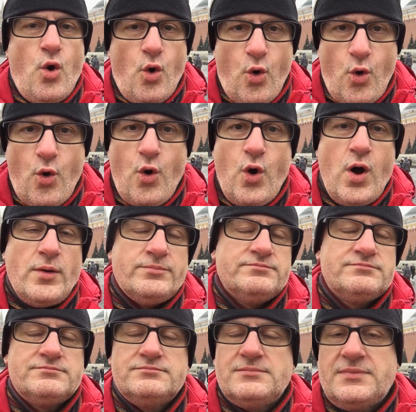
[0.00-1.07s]
or
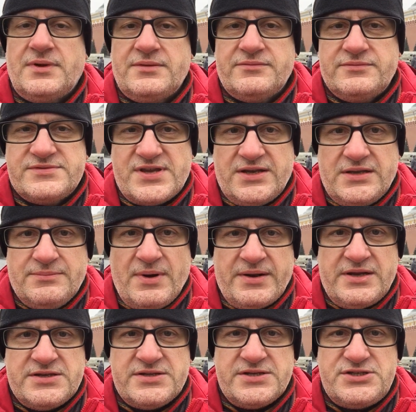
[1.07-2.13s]
sending
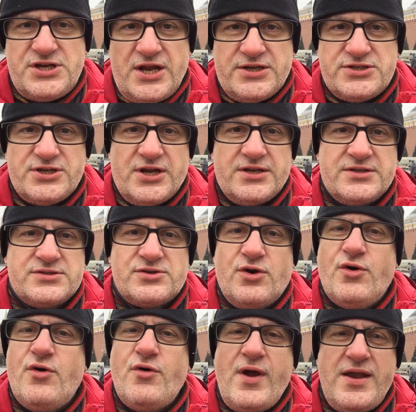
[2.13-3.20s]
money to the Chechens,
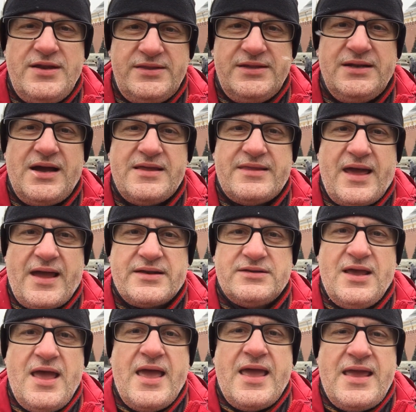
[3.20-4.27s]
or anything like that.
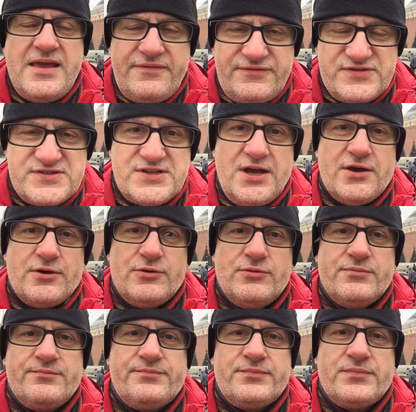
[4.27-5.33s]
If so,